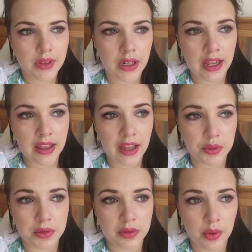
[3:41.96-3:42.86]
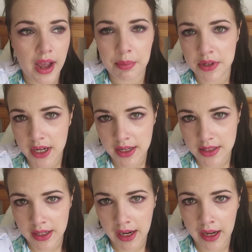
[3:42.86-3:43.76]
Like, that was what happened
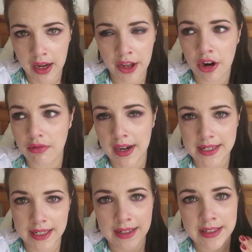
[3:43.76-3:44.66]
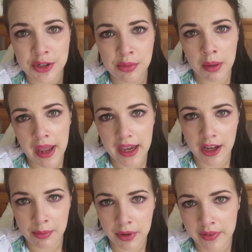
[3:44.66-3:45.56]
yesterday. I got ready, I did all my
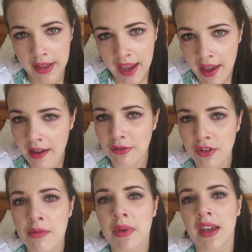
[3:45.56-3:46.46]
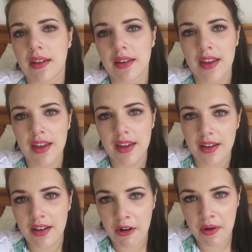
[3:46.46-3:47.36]
makeup, I was like, yeah, filming.
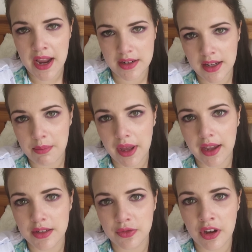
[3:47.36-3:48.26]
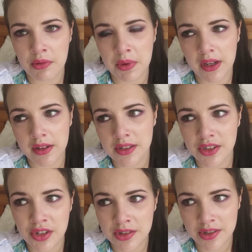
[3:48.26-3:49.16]
Can't wait to get back into filming. And as
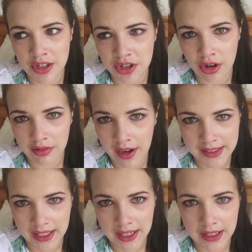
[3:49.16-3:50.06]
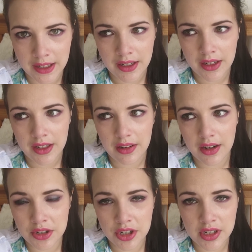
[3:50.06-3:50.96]
soon as I'd got ready,
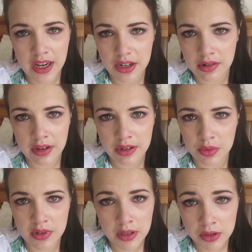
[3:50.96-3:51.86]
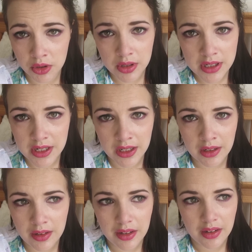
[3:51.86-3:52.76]
I just literally was
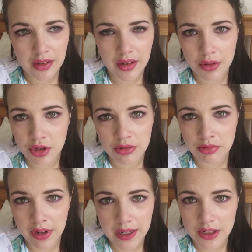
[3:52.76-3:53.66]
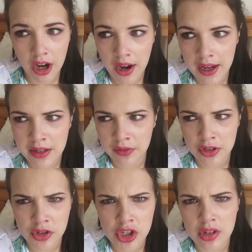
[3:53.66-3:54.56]
exhausted. I was just really tired
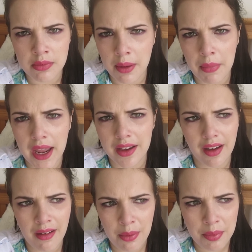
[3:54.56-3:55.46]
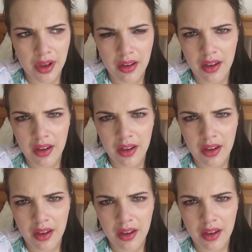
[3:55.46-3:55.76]
after just doing my makeup.